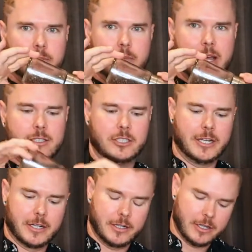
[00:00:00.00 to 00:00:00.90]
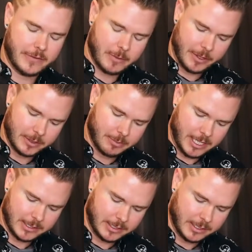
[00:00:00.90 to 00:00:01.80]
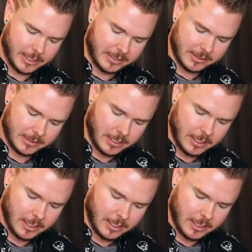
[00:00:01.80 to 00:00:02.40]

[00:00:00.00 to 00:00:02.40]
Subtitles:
Buy a shaker. You don't have to buy those plastic things.